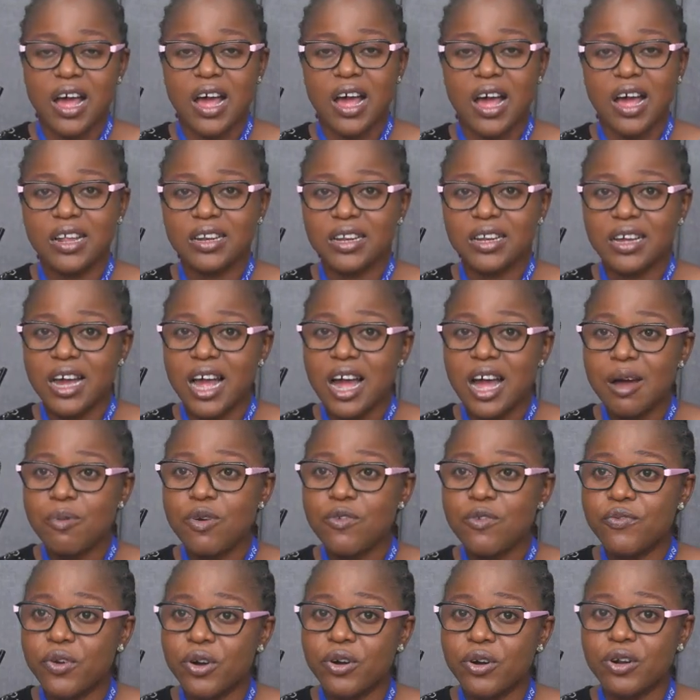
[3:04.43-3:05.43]
and the
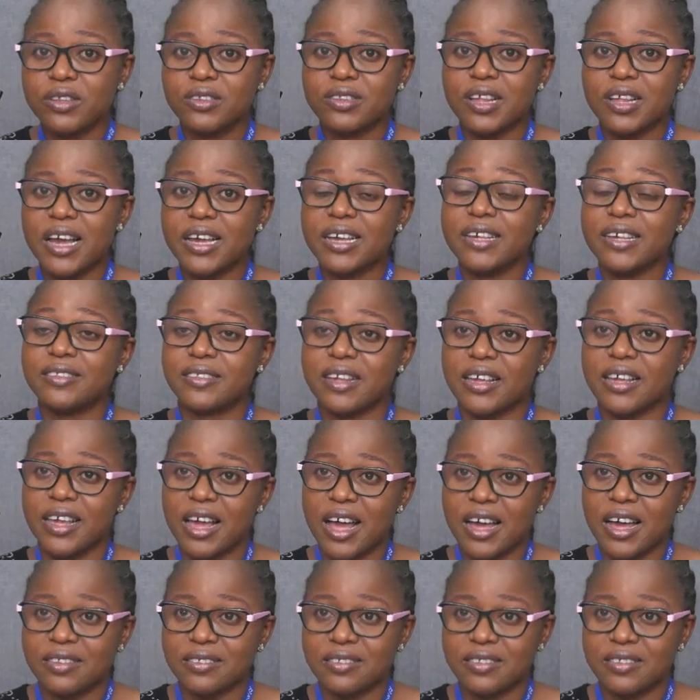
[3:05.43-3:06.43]
carbon dioxide is a
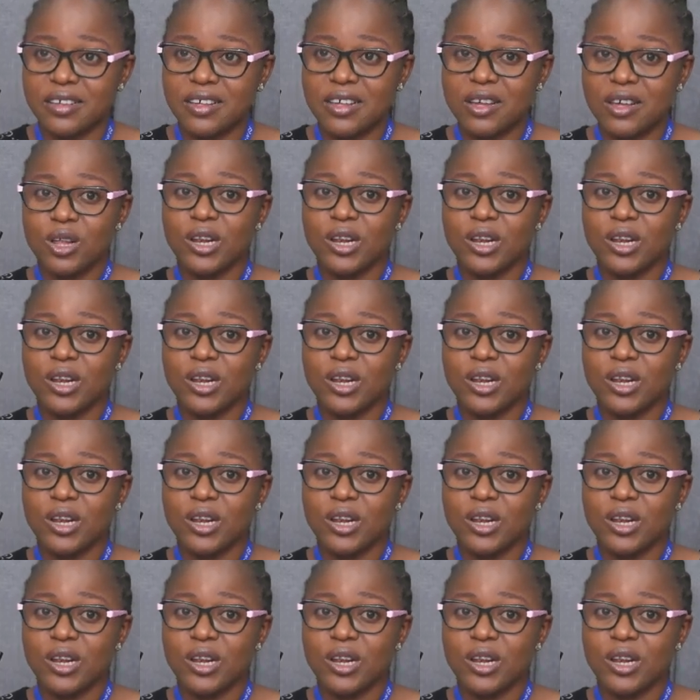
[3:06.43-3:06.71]
gas